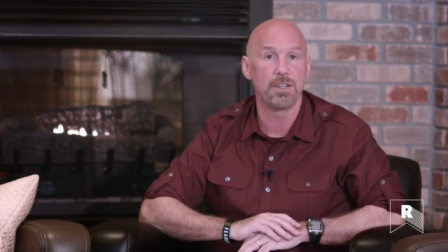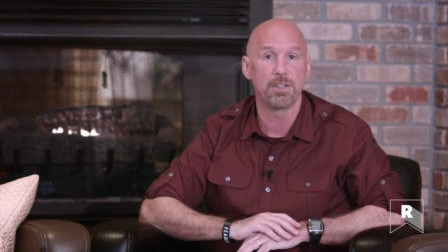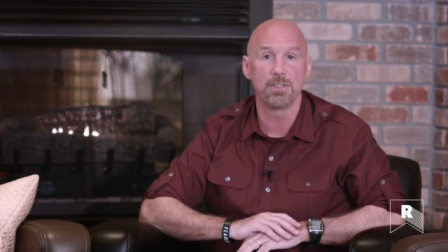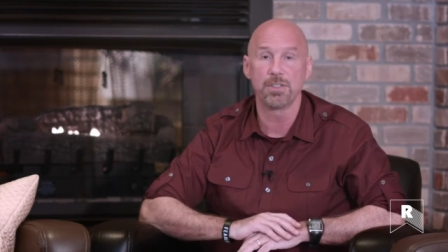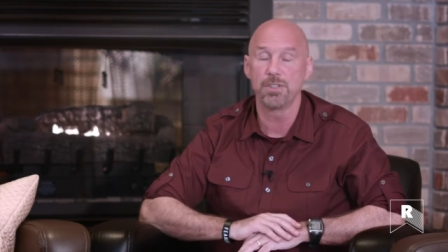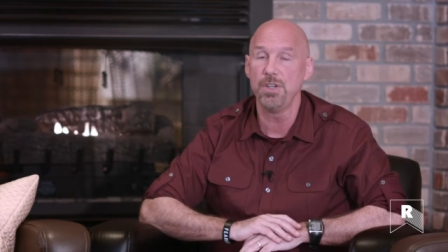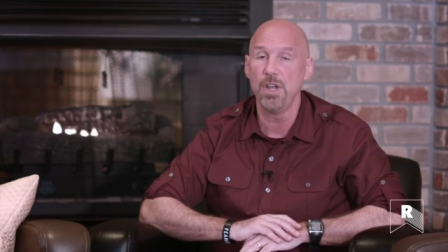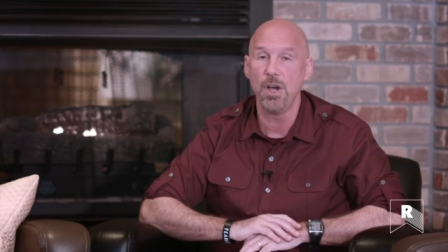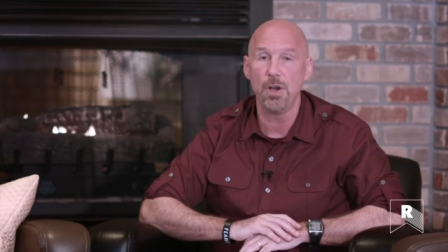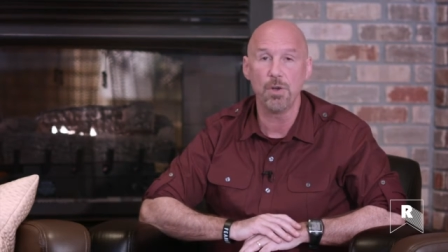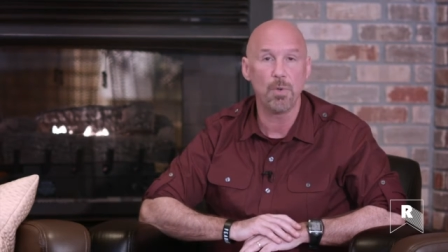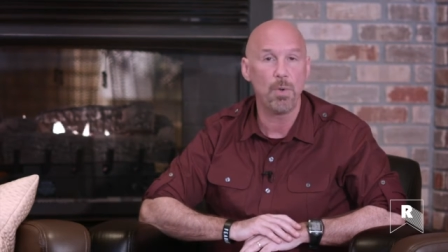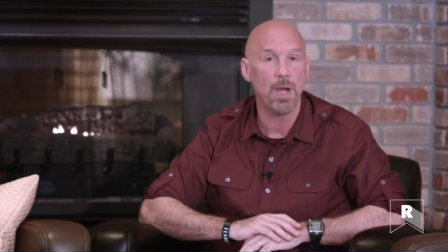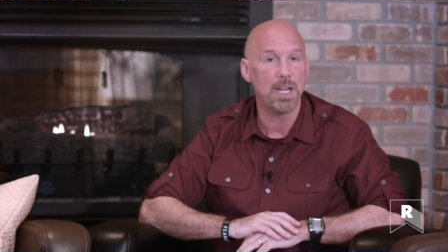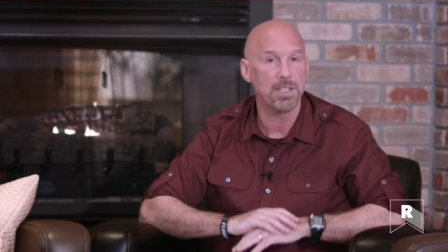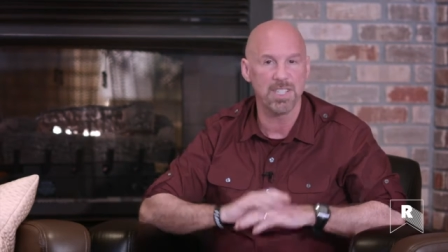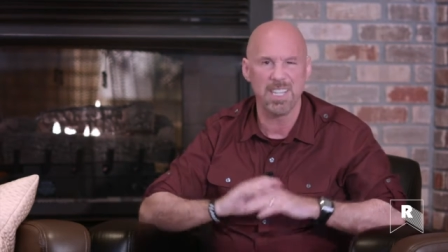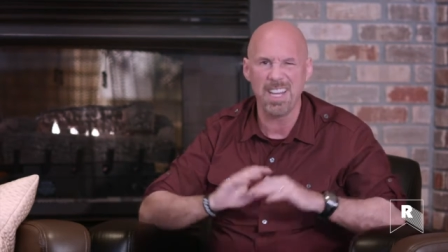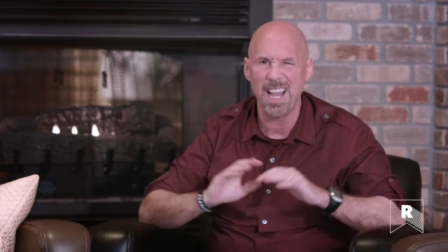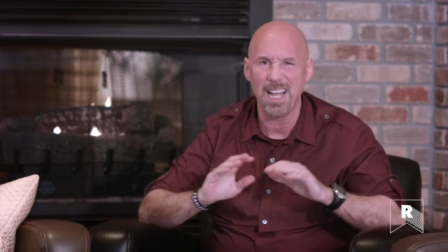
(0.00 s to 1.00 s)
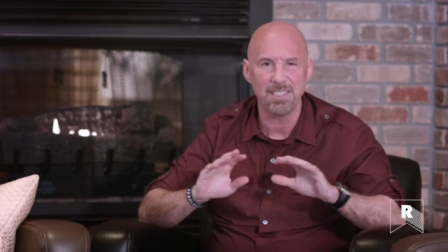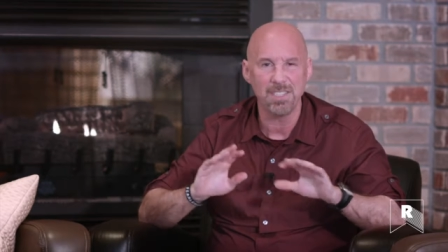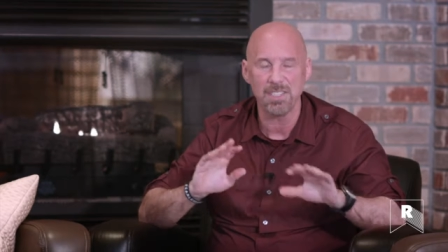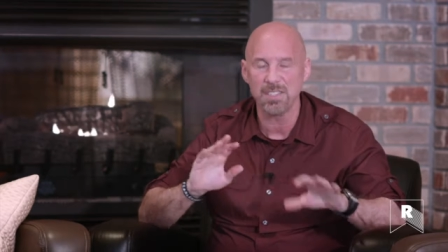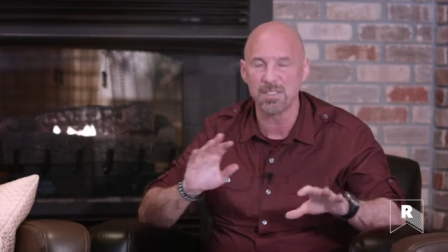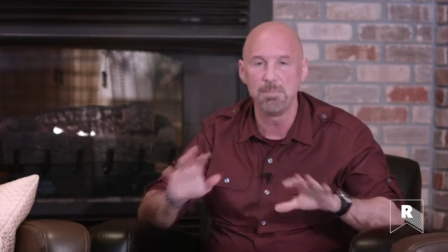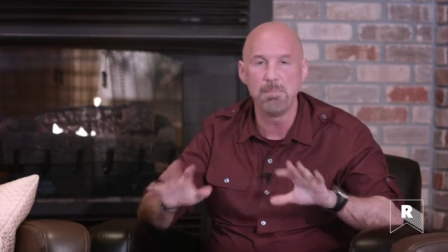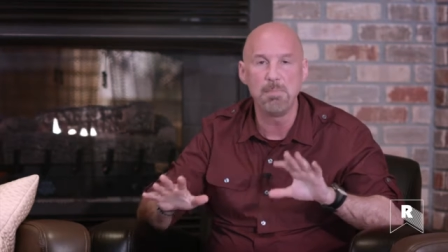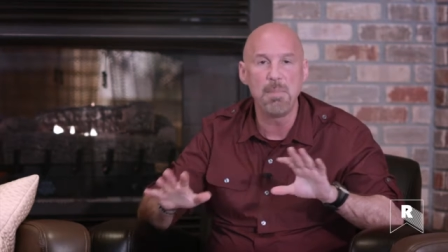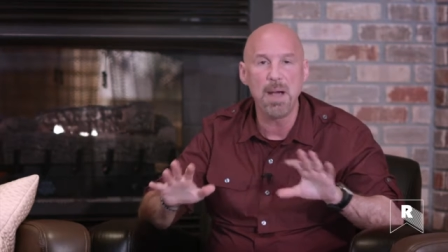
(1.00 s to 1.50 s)
There's no question, not
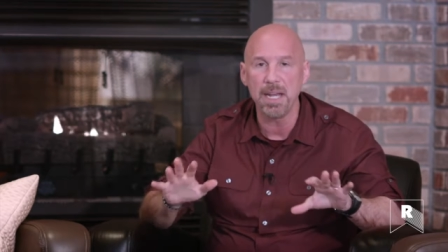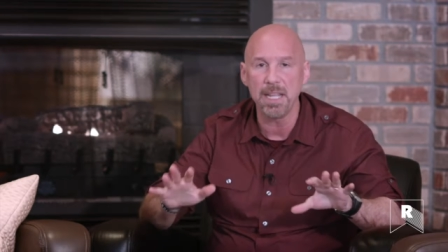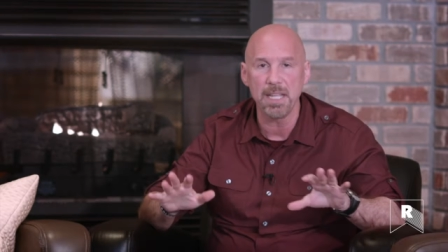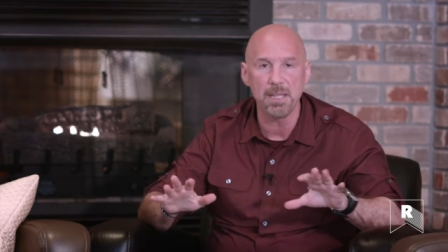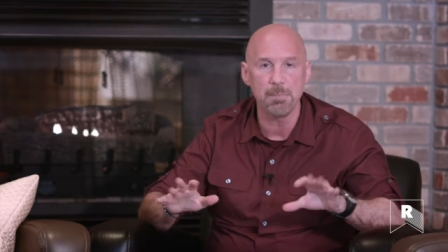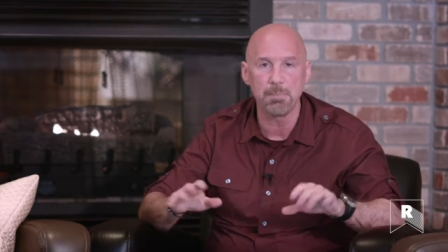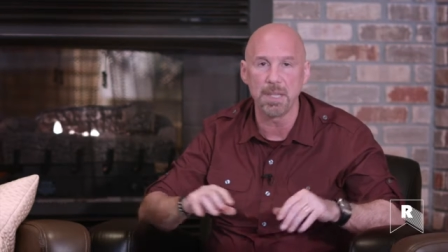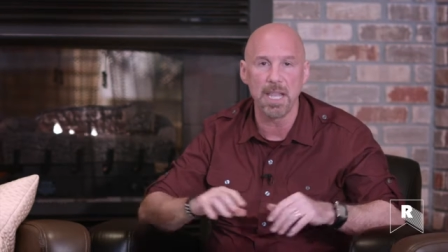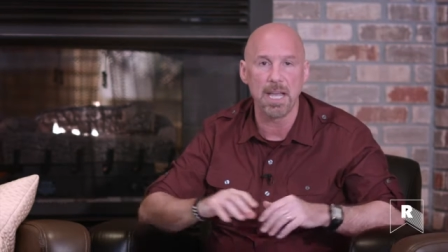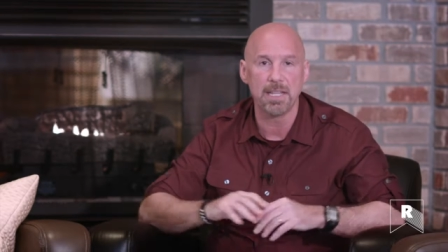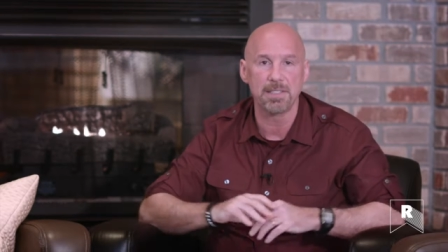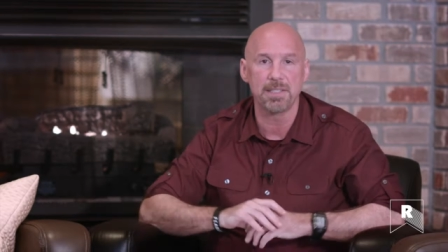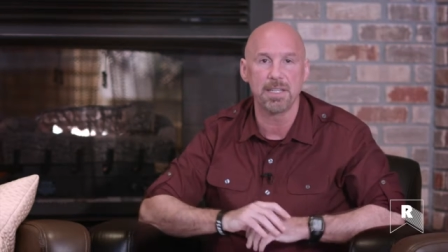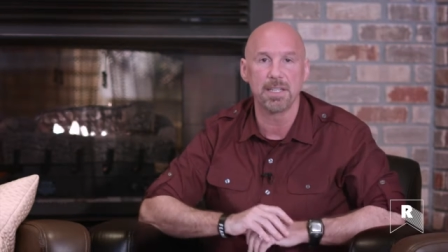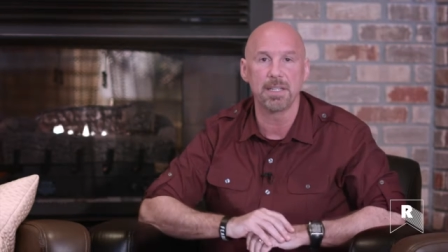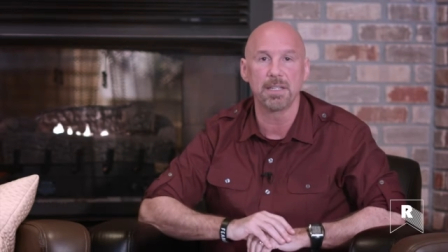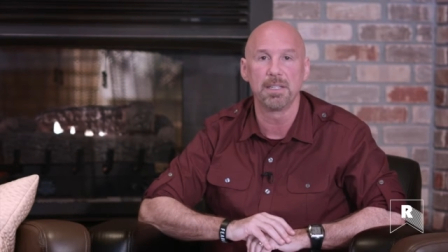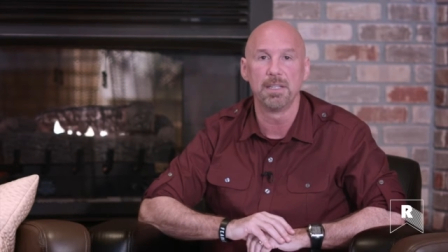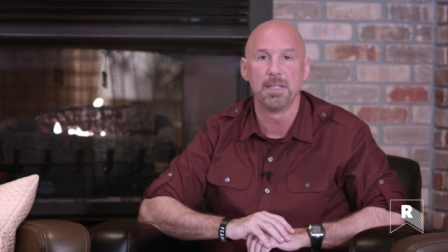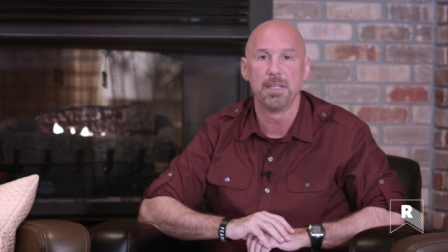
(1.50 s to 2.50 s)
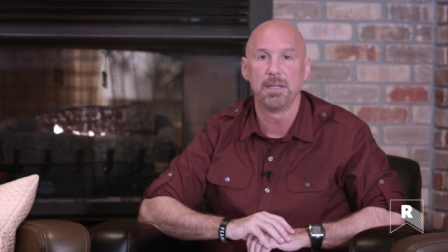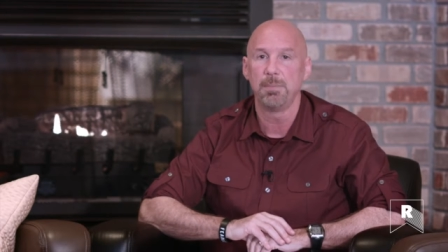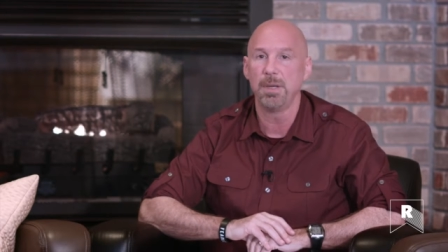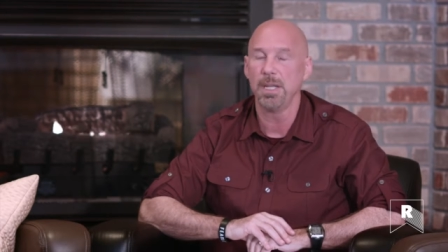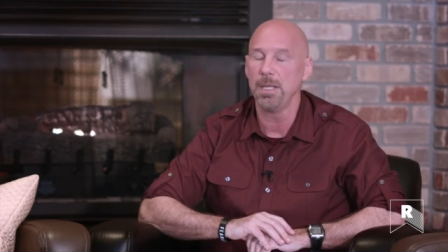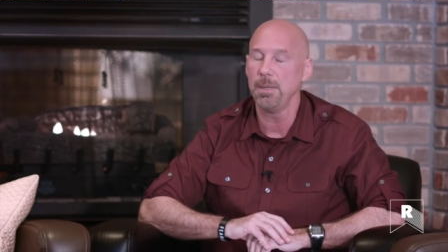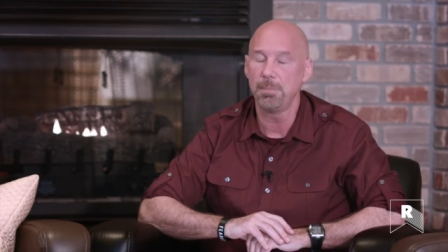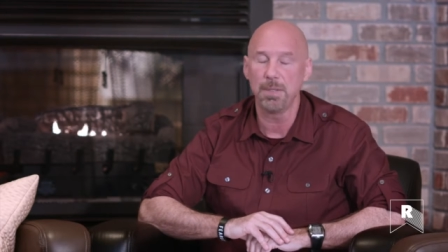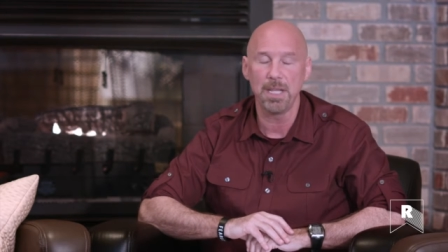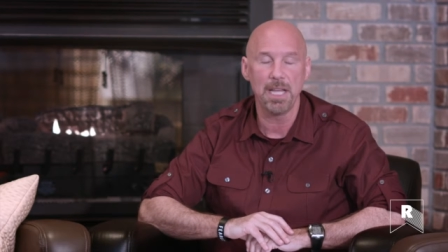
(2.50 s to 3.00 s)
just money blessing, but
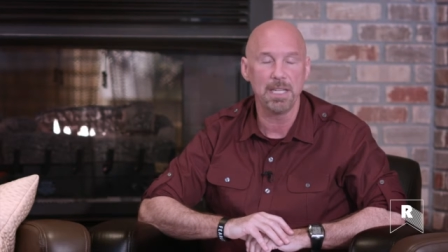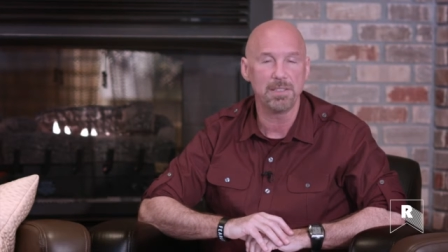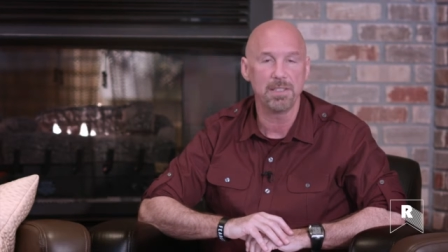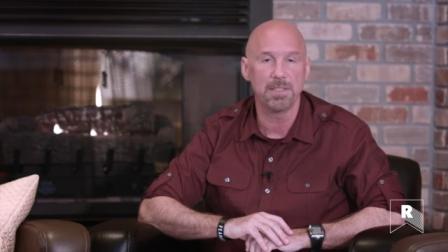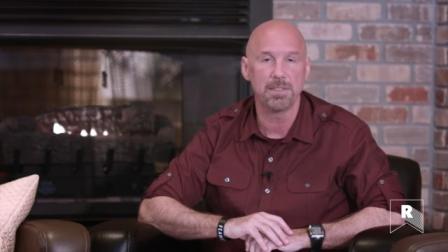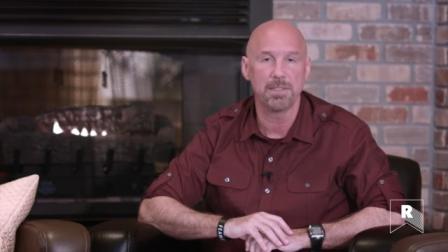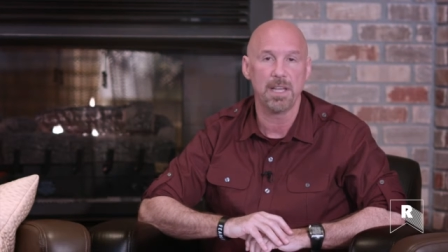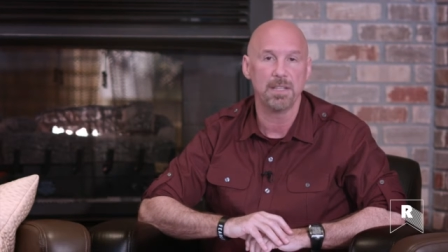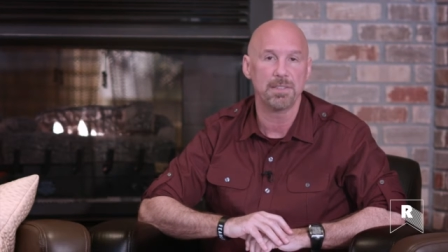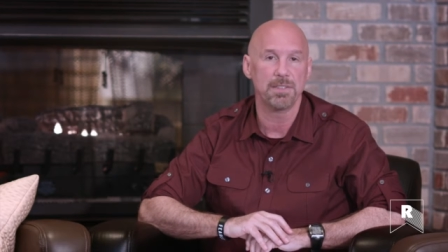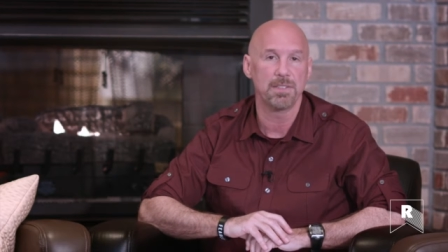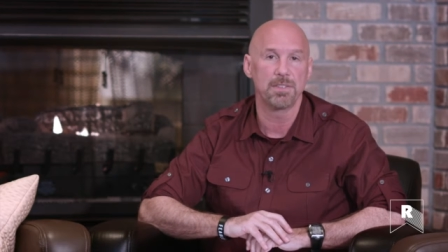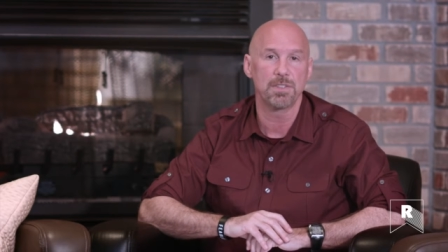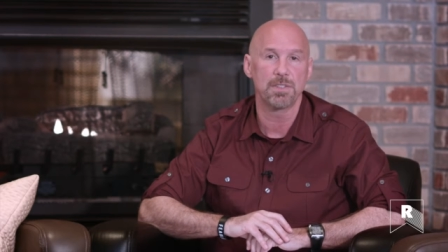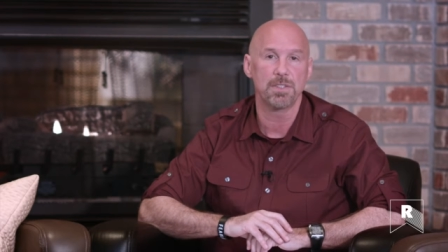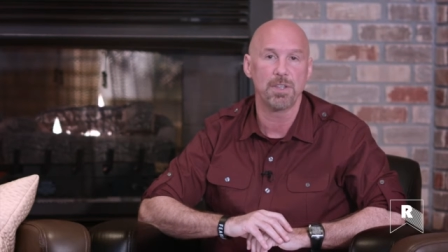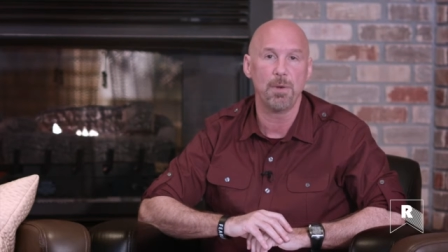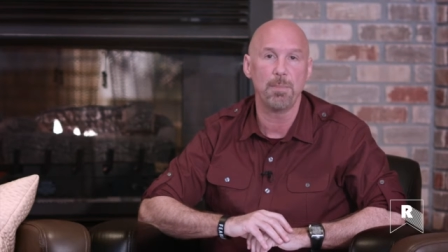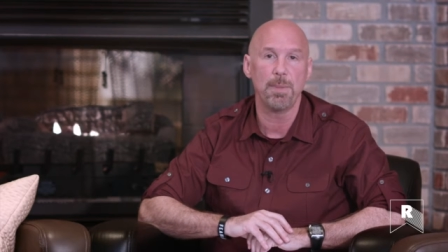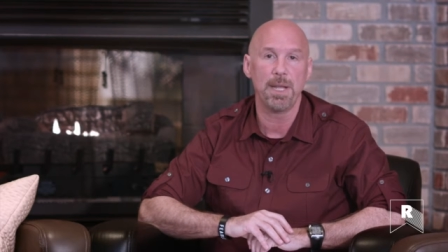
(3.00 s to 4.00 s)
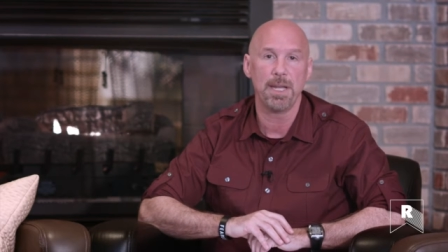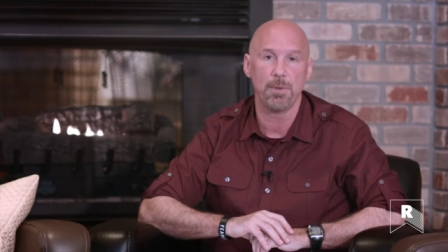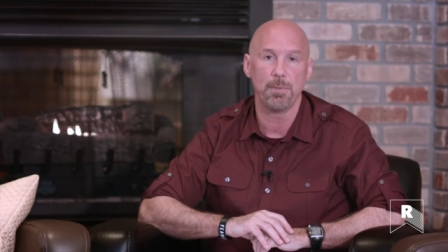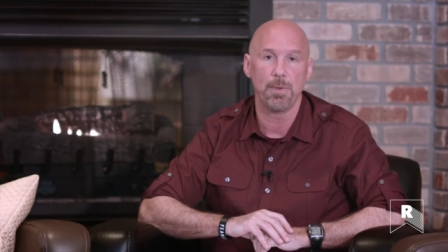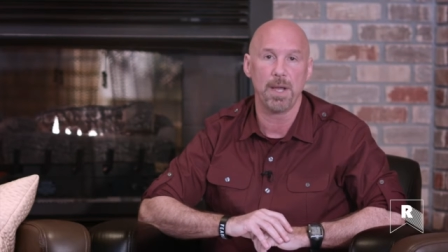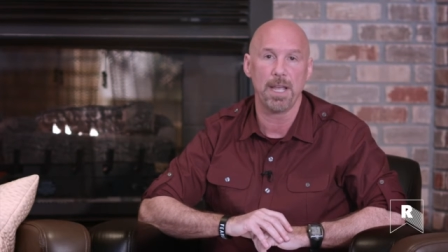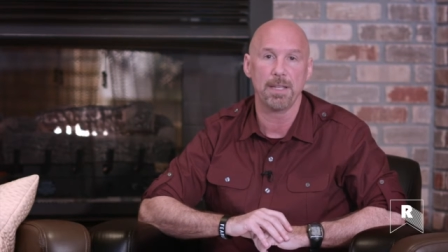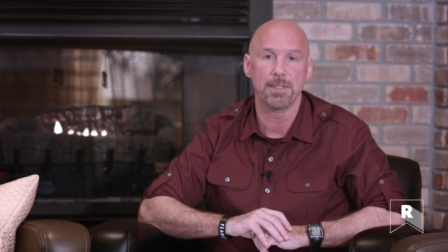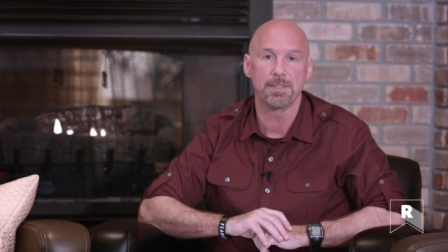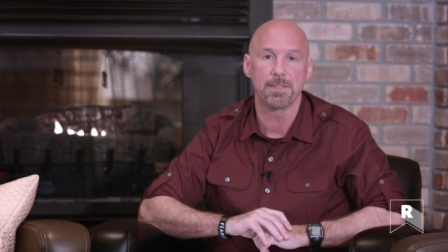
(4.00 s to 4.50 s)
he blesses us in so many
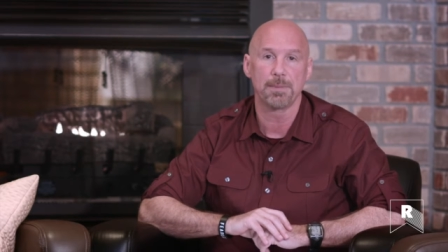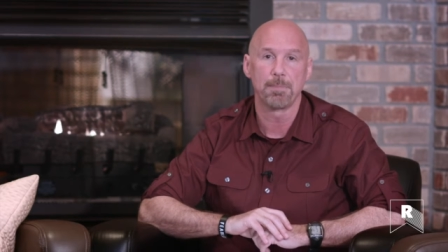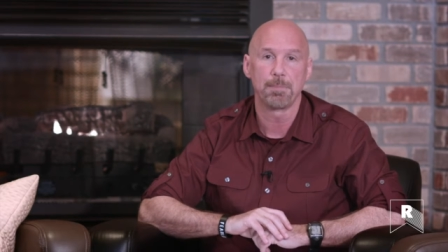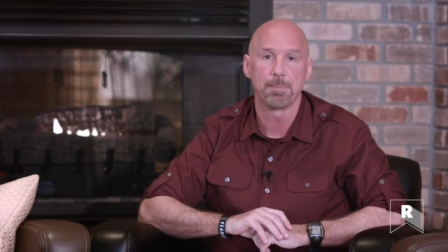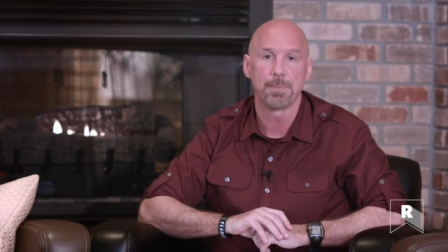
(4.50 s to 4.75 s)
ways.